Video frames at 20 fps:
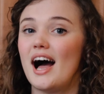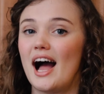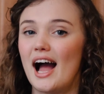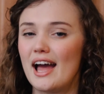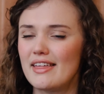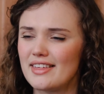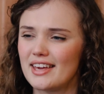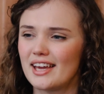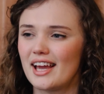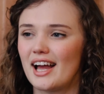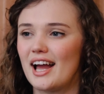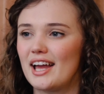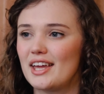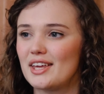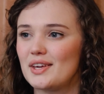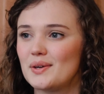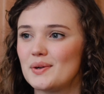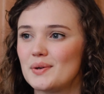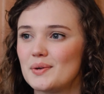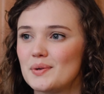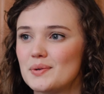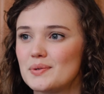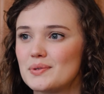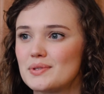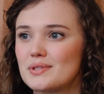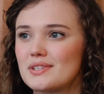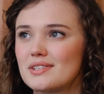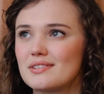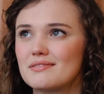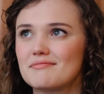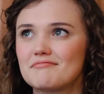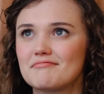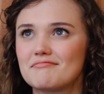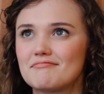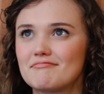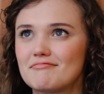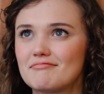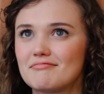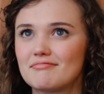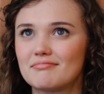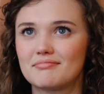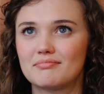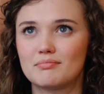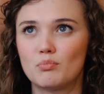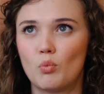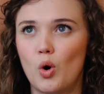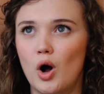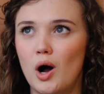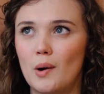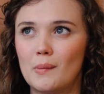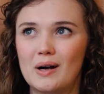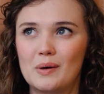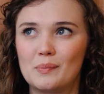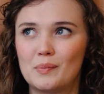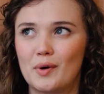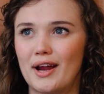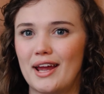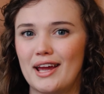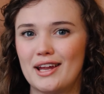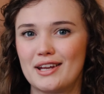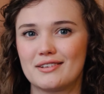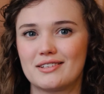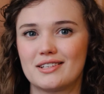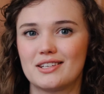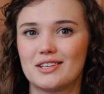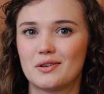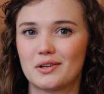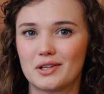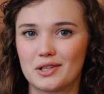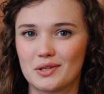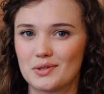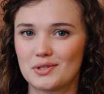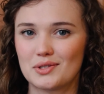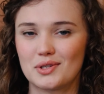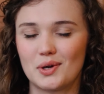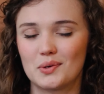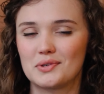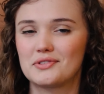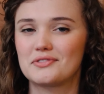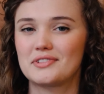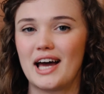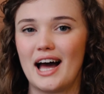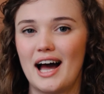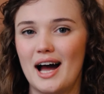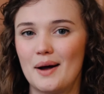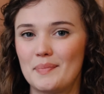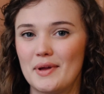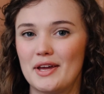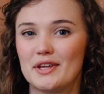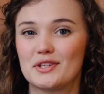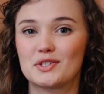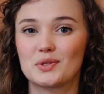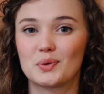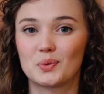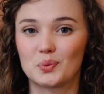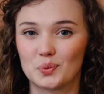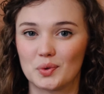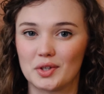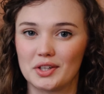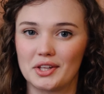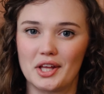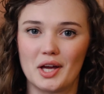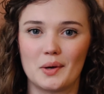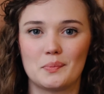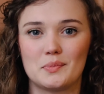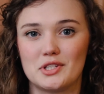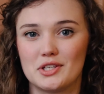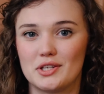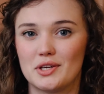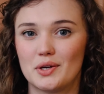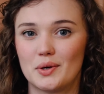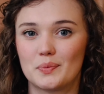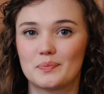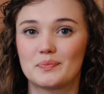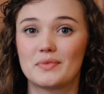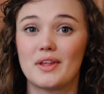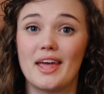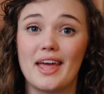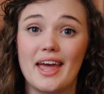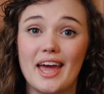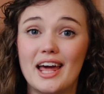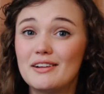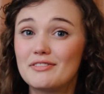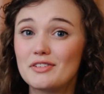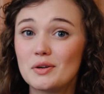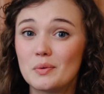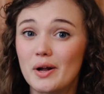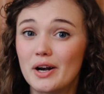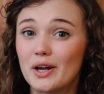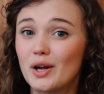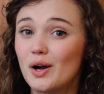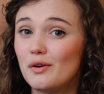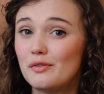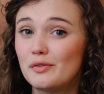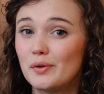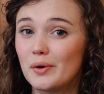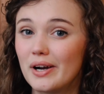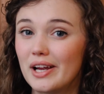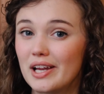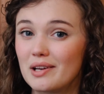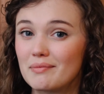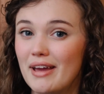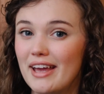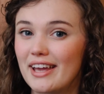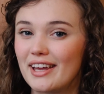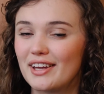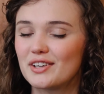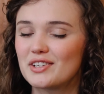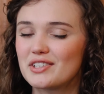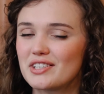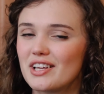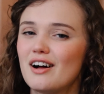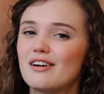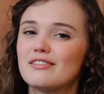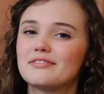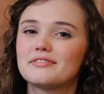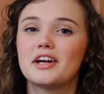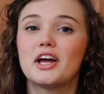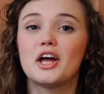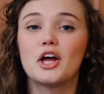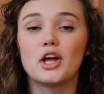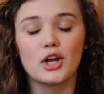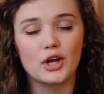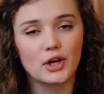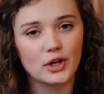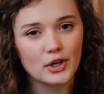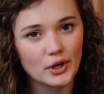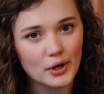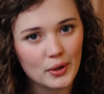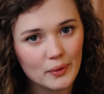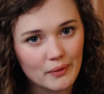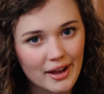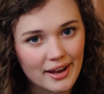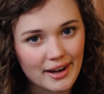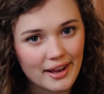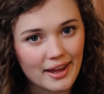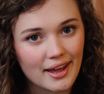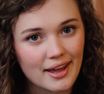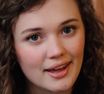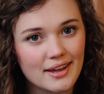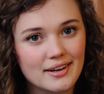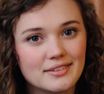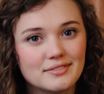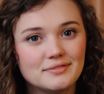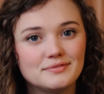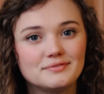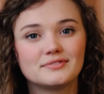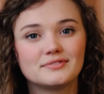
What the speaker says: I think I used Walmart brand. You could use Stovetop. It's really up to you. And if you want to go for it and make it yourself, go right ahead.